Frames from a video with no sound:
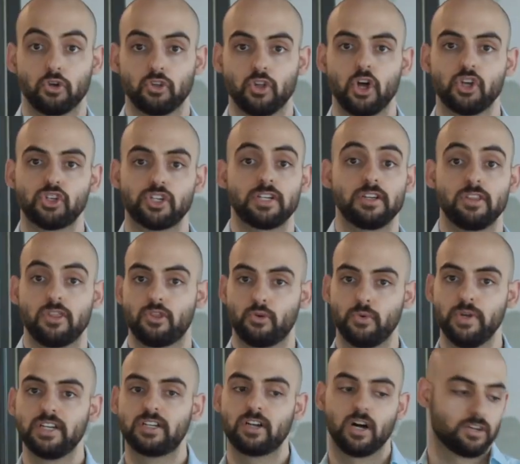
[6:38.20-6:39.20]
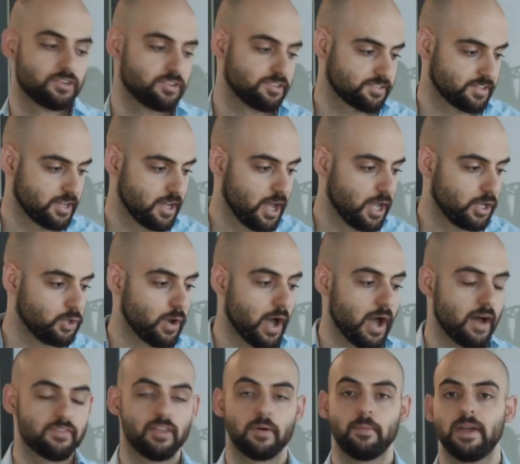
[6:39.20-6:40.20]
you're launching in three colors. You
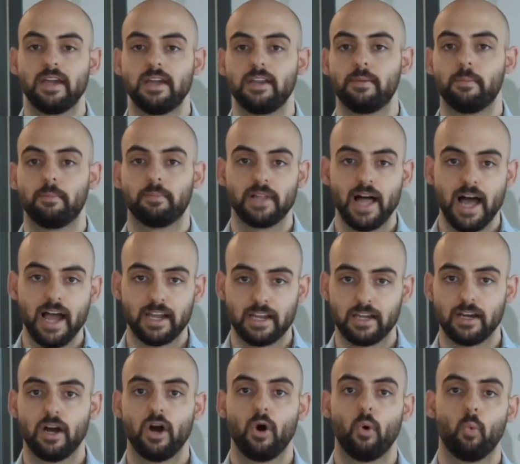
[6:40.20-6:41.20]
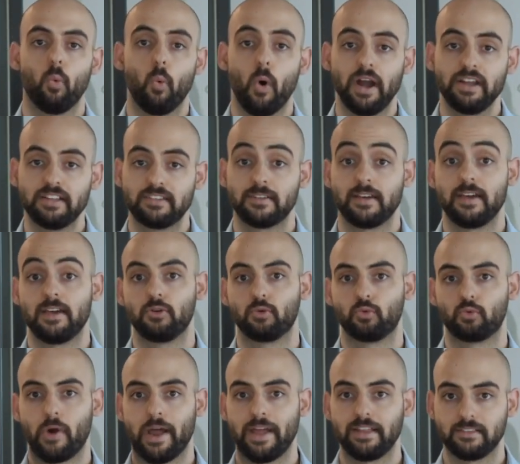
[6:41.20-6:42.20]
have them in black, white,
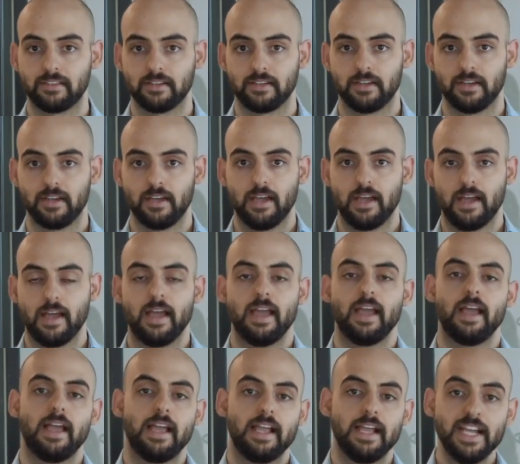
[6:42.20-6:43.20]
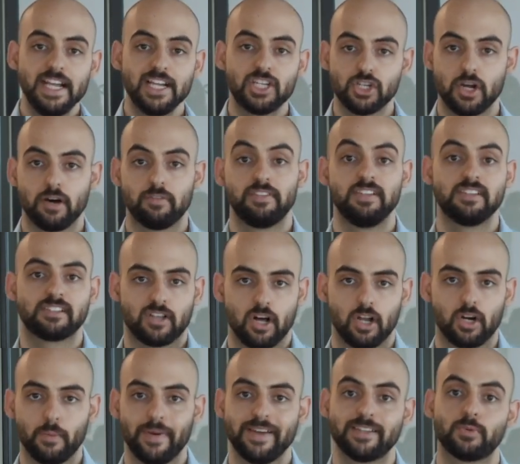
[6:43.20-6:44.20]
and red. Each of these
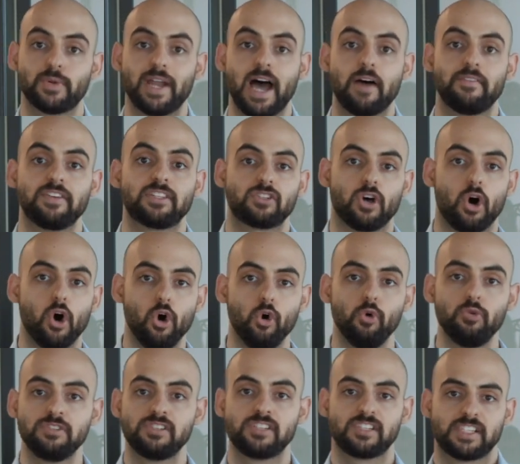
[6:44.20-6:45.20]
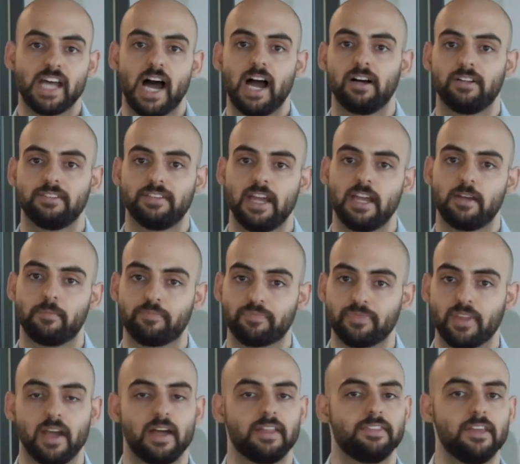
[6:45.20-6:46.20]
colorways would have its own style name.
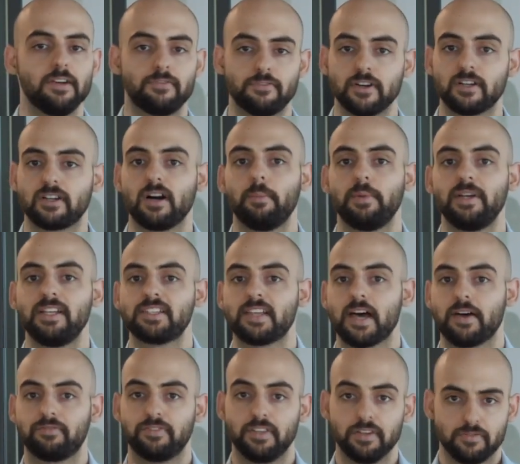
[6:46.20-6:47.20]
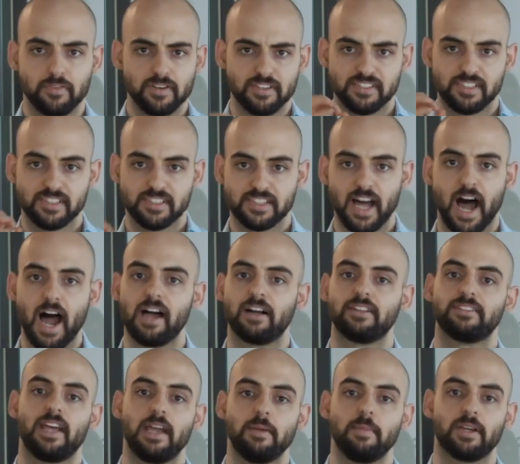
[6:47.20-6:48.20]
Different companies have different
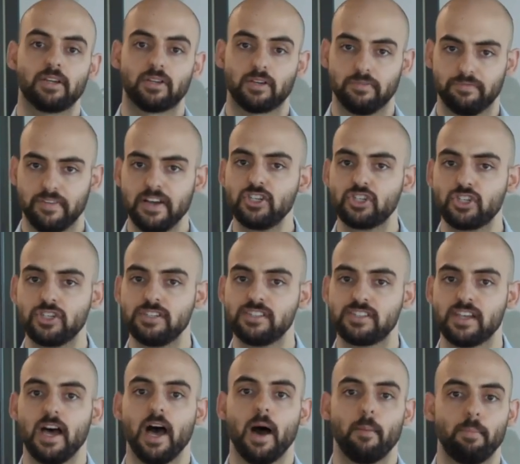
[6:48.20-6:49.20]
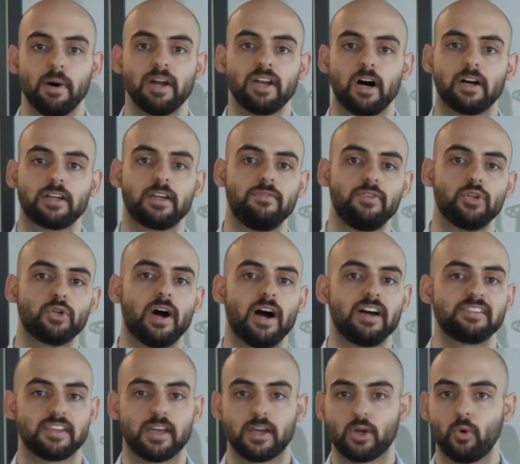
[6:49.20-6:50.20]
style naming conventions, but I'll give you
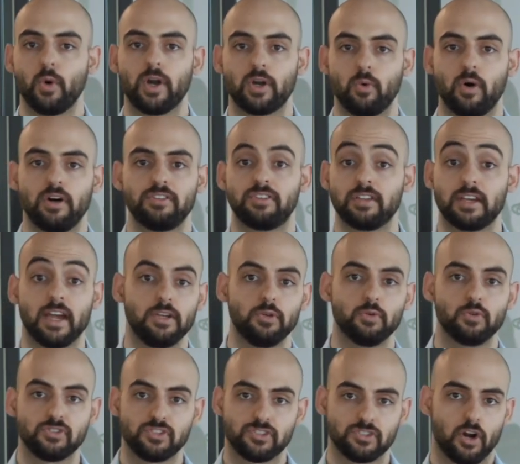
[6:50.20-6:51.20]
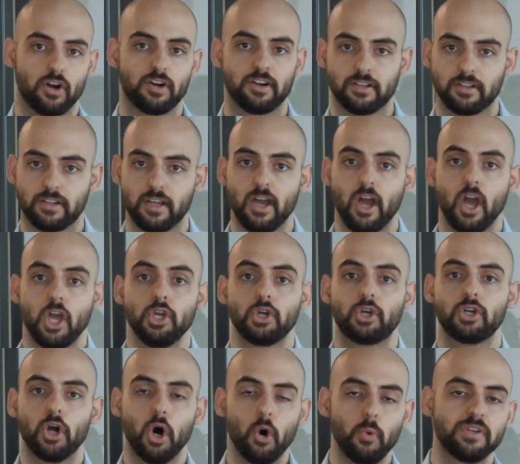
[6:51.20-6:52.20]
guys a quick one to get you started. You
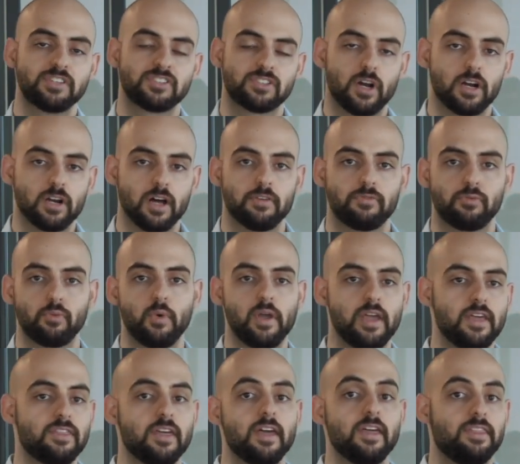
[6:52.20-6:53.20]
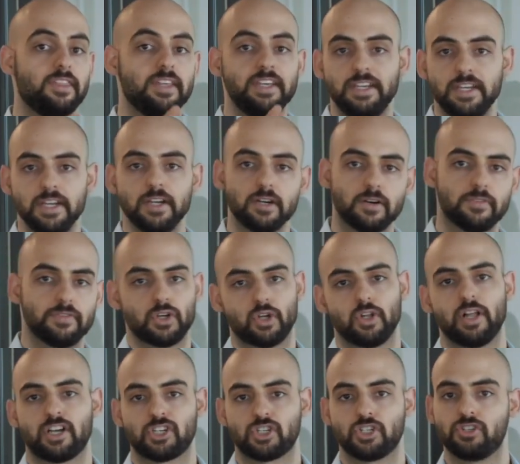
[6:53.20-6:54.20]
can always start off with the year of the
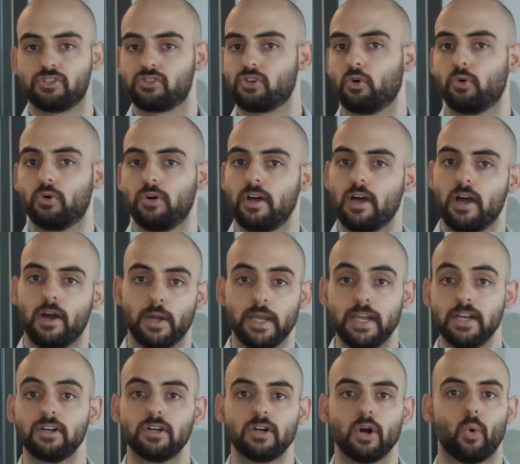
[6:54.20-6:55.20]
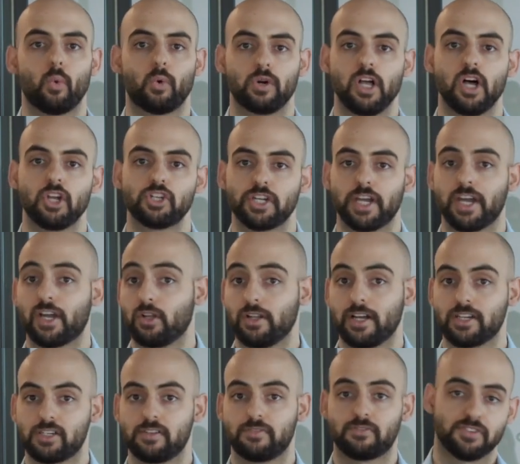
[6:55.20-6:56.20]
collection. So here we're launching a
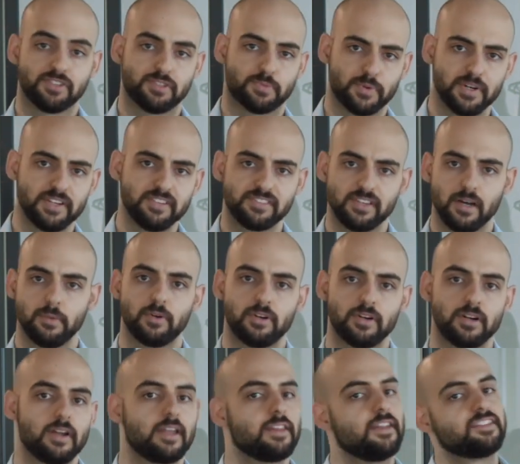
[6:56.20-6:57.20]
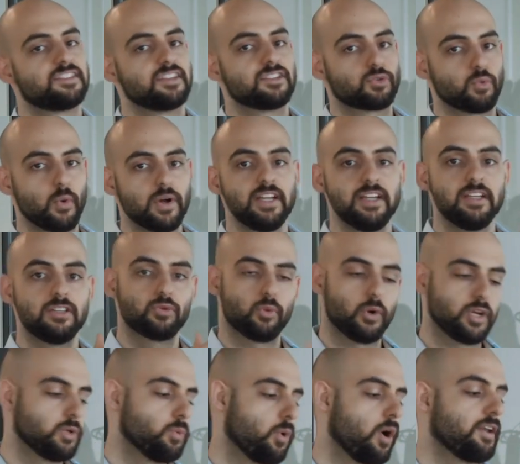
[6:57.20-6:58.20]
collection for spring summer. This is twenty
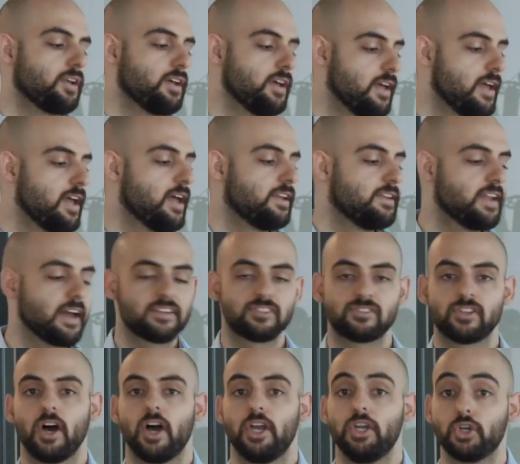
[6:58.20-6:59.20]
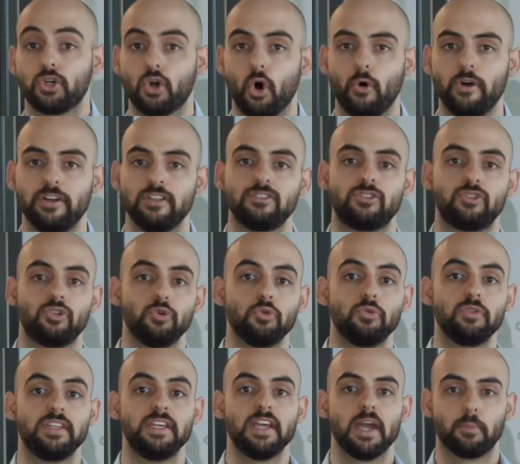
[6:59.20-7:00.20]
twenty-one. Next, you go
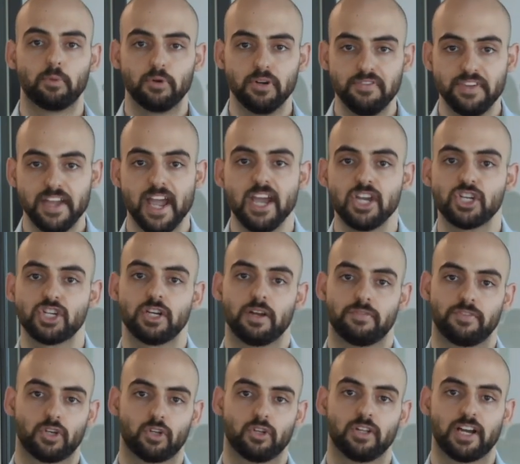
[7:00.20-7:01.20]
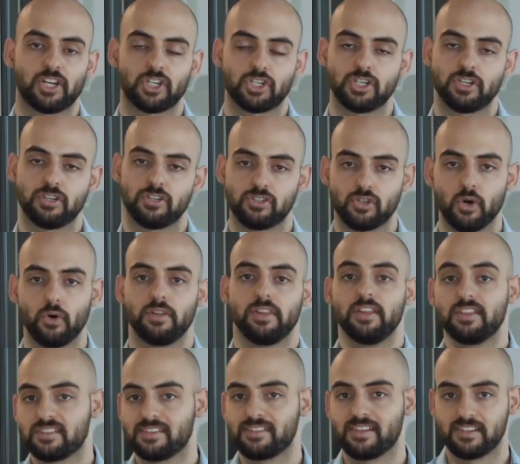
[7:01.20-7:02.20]
into the abbreviation of the collection. So
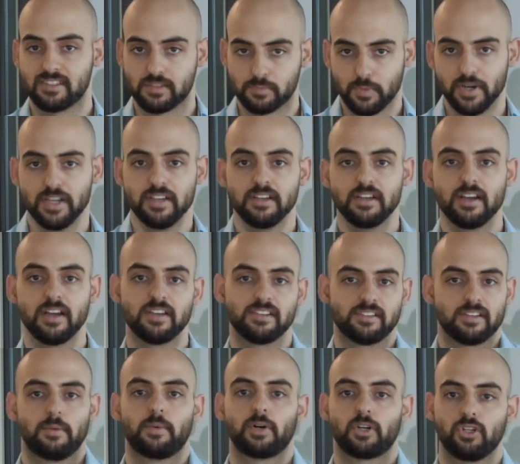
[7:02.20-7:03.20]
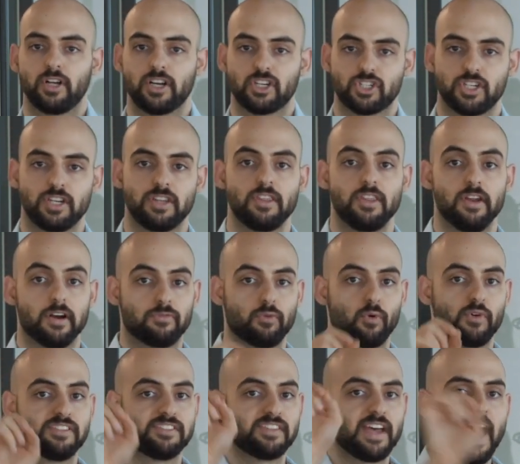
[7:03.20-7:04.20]
this is a spring summer collection,
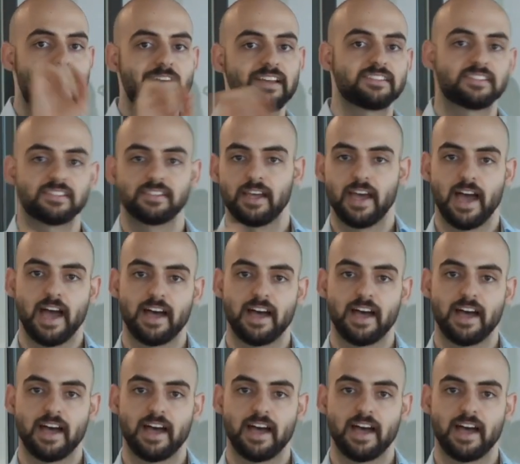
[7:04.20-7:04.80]
therefore it's S